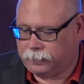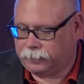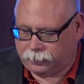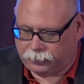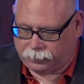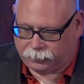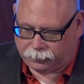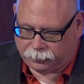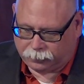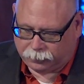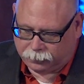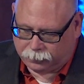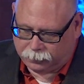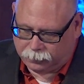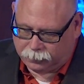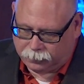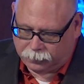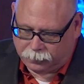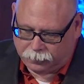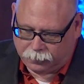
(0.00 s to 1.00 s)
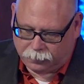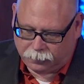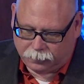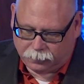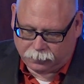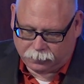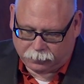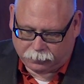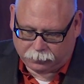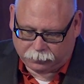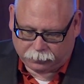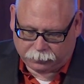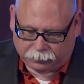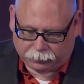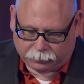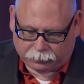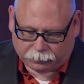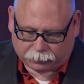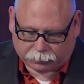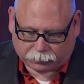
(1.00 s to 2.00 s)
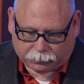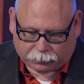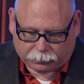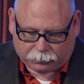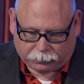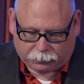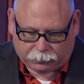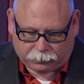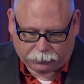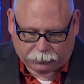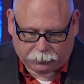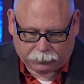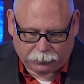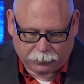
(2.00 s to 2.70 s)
Nothing is said.